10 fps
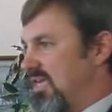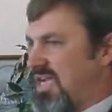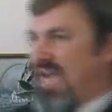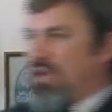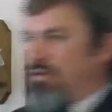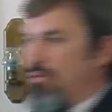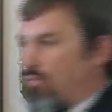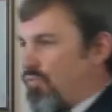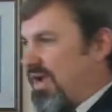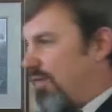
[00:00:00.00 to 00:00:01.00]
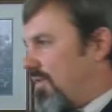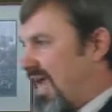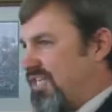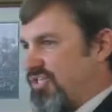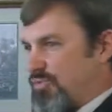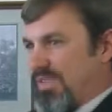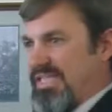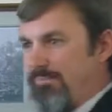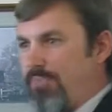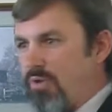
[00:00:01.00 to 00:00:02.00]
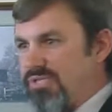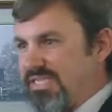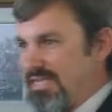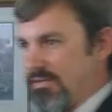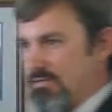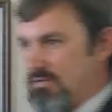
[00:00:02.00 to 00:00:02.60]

kind of rearranges what they boast in.